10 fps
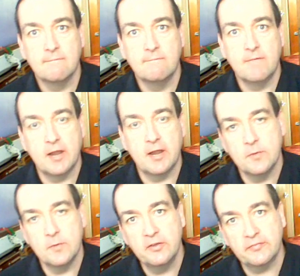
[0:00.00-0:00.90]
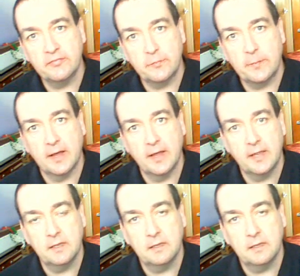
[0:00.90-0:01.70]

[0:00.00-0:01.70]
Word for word: very moved by